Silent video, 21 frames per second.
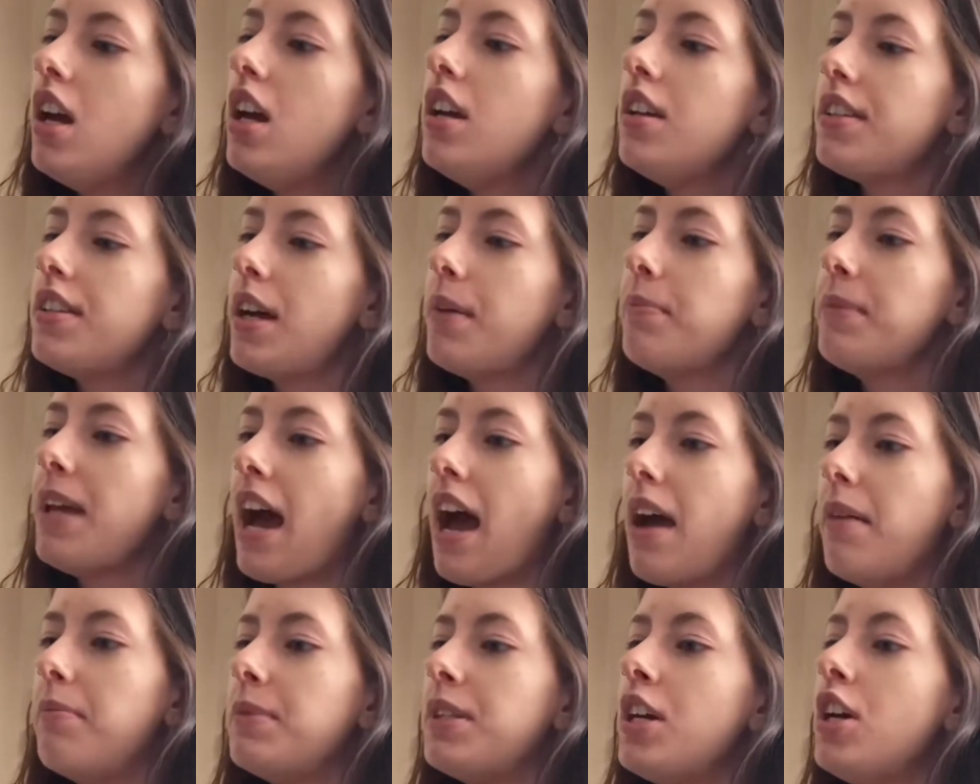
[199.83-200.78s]

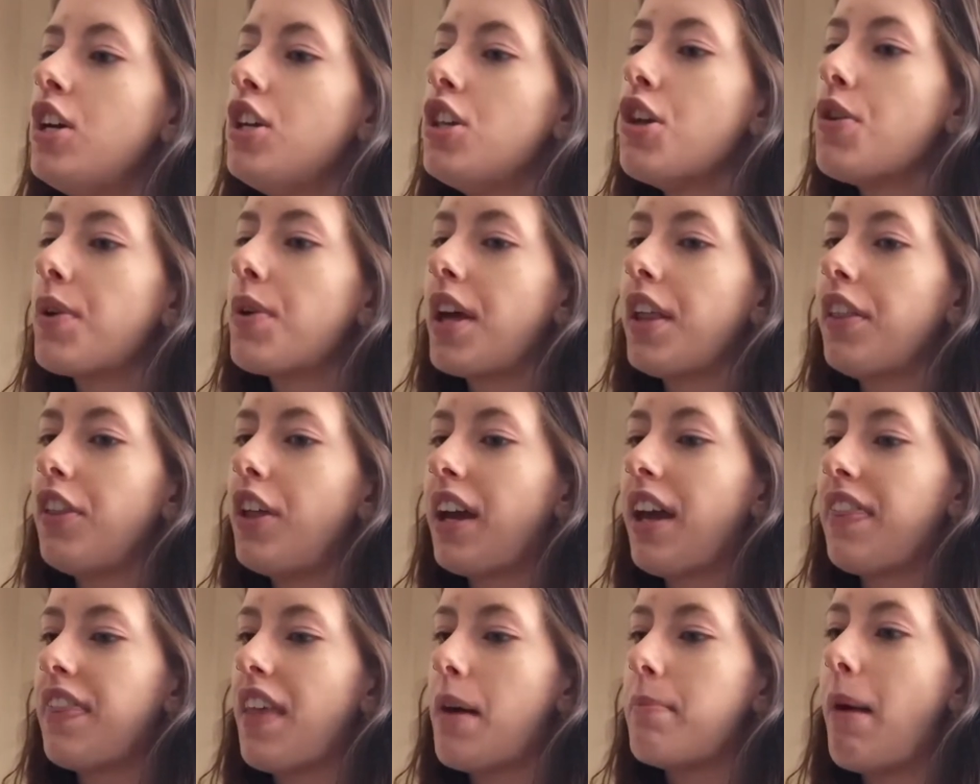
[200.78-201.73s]
Sometimes you can look
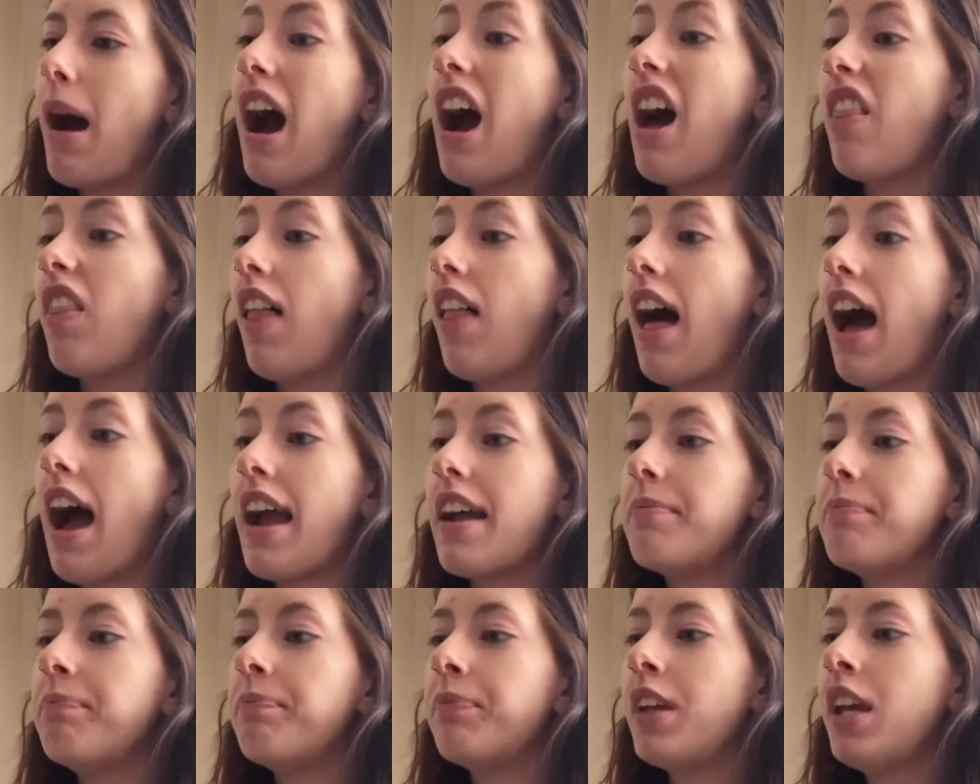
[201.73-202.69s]
at them online.